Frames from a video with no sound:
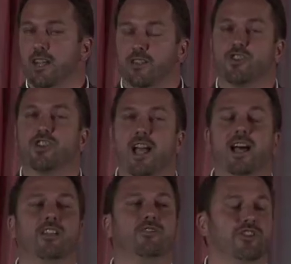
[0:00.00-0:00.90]
The
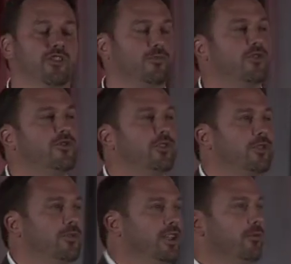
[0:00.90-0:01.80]
challenge is we're truly
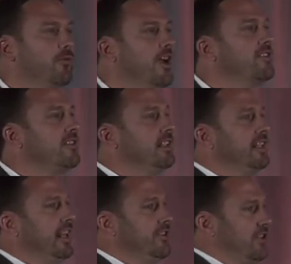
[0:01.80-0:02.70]
really wrestling
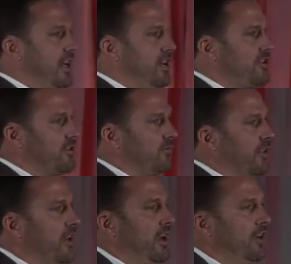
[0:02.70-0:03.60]
in education
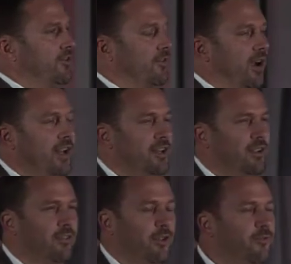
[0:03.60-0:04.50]
with trying
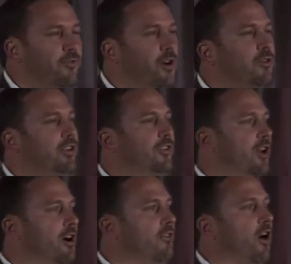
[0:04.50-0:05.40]
to, the focus
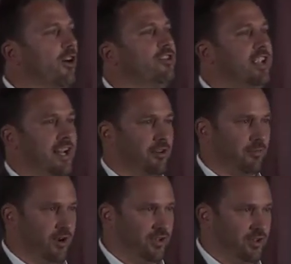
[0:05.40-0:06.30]
of our data
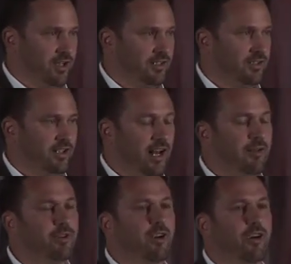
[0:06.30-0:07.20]
projects. And
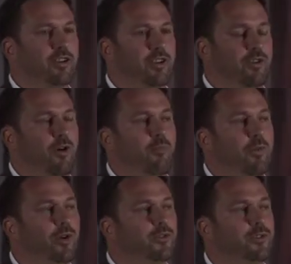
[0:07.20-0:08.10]
I'm going to argue
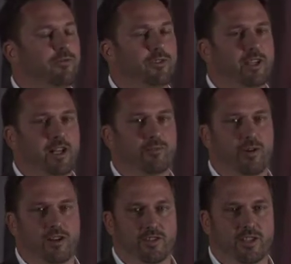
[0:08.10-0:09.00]
most of the data
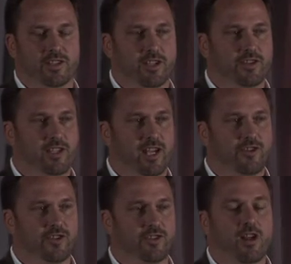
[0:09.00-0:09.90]
projects in
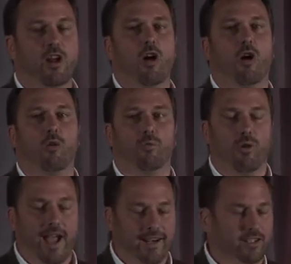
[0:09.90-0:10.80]
education are
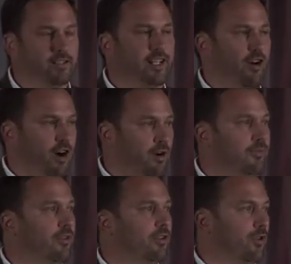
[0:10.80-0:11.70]
radically
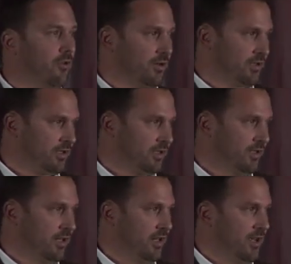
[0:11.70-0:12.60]
off course.
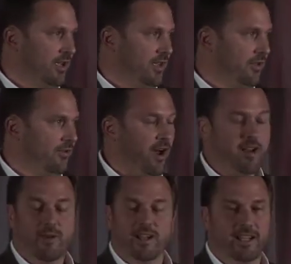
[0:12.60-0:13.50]
They're not
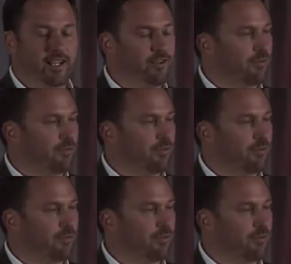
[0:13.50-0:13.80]
about getting the